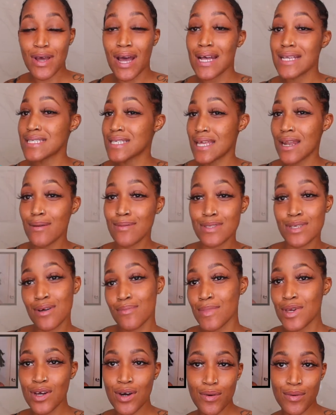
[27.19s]
I said I was going
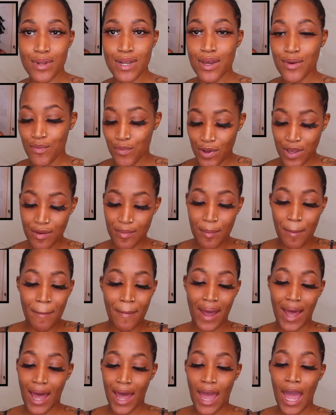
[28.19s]
to be going in with
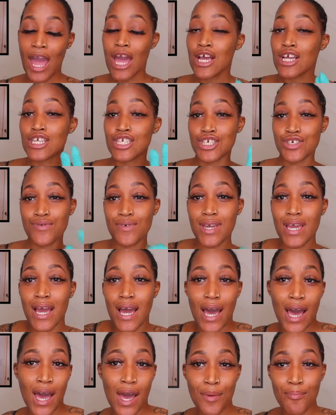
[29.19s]
my Tree
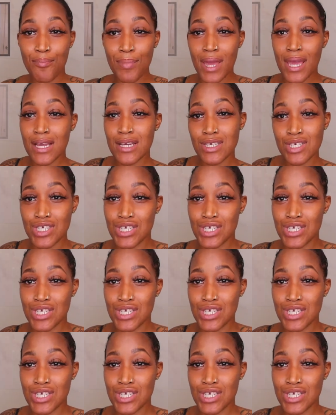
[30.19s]
Hut Pink